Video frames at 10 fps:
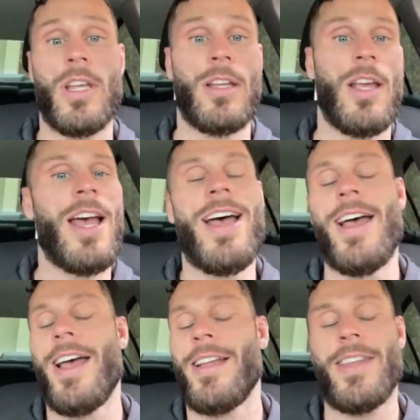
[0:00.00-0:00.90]
They
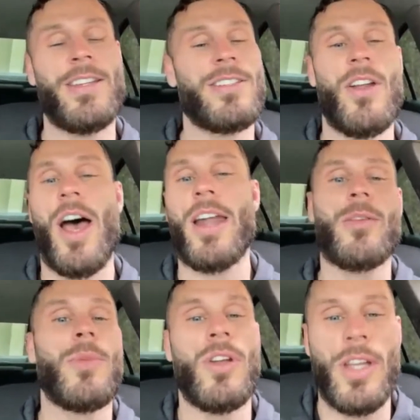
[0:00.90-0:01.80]
just know how to
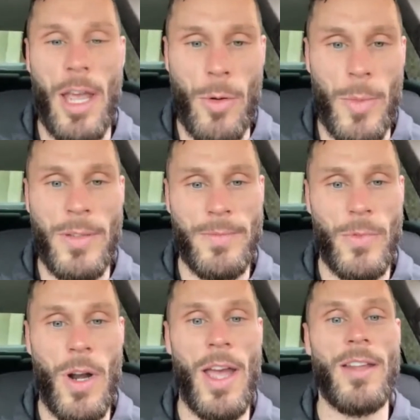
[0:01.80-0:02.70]
communicate with me,
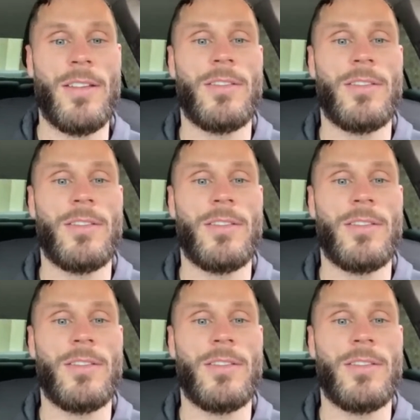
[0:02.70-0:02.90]
right?